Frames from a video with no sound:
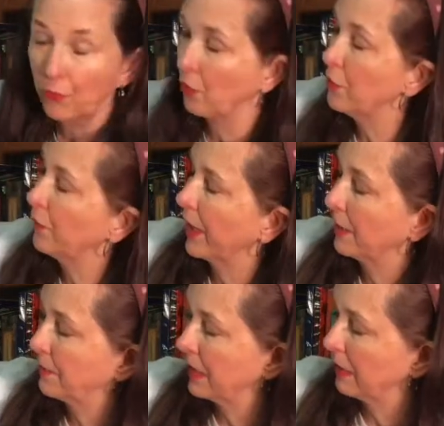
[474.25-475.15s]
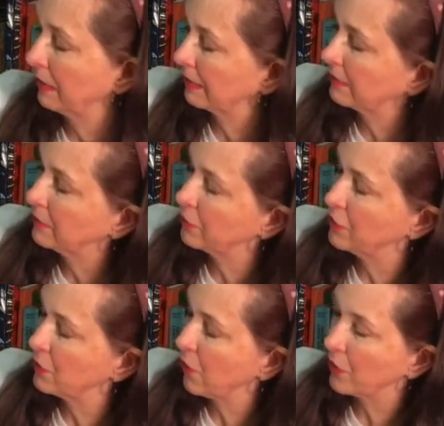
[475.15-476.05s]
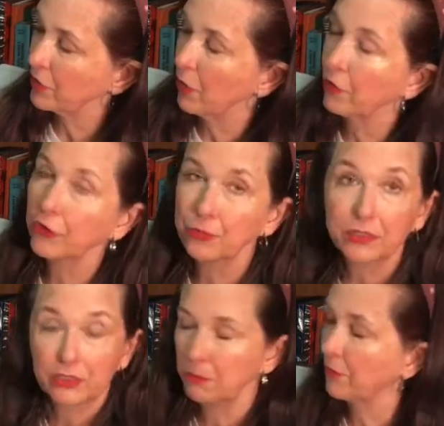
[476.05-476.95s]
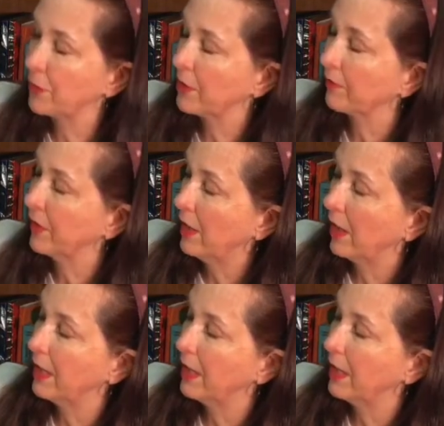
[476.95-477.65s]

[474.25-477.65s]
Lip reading: you've had piano lessons, and you already know this, but some of you have not.